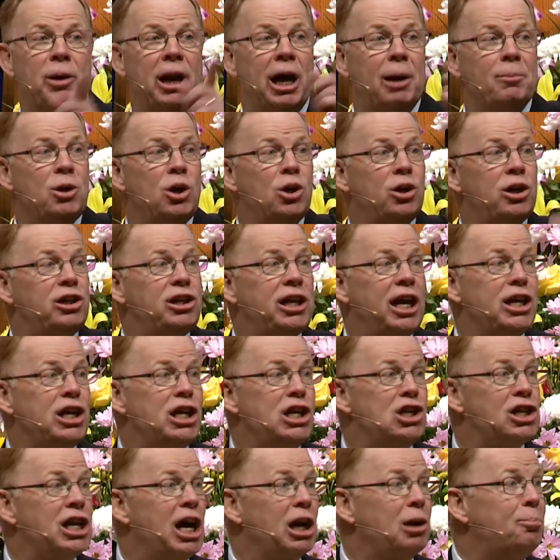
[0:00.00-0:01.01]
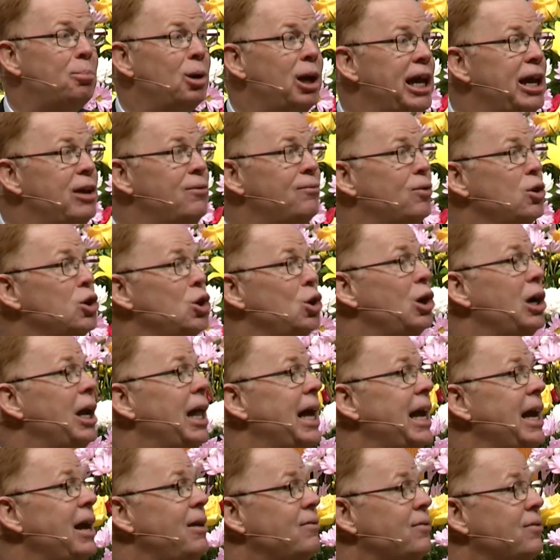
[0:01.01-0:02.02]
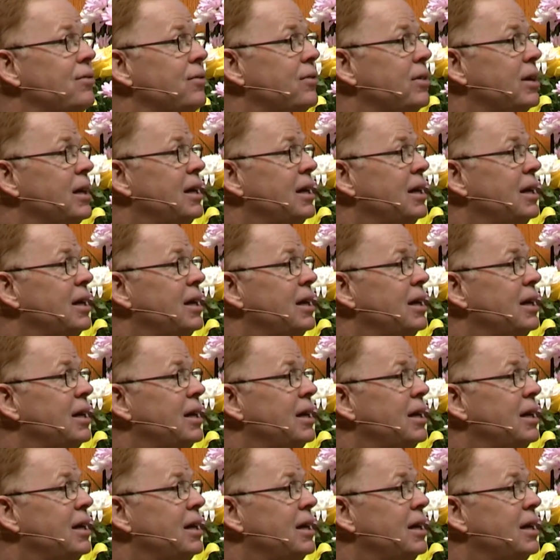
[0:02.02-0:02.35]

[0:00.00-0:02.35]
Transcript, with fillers: I'm here to tell you he's got a plan for your life